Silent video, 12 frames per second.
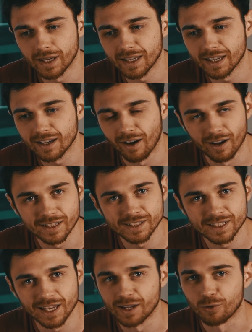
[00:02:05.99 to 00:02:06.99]
picking
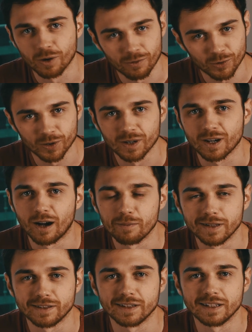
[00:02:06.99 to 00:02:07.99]
us and whoever
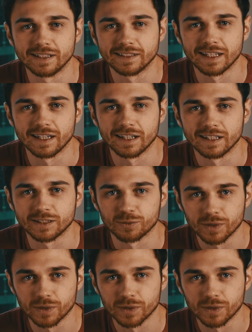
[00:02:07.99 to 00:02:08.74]
commented and saying us.